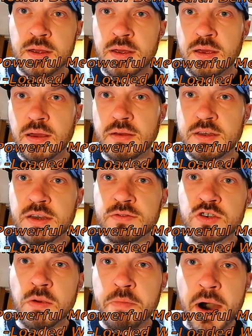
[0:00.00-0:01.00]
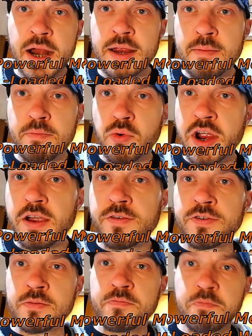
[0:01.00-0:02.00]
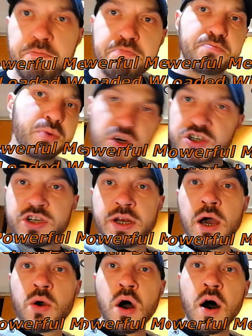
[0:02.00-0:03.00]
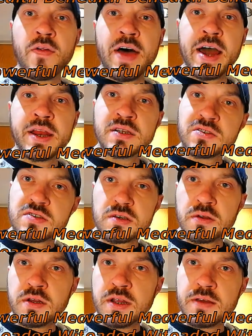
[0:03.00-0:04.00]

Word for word: It gives your body a break from pushing out all that insulin.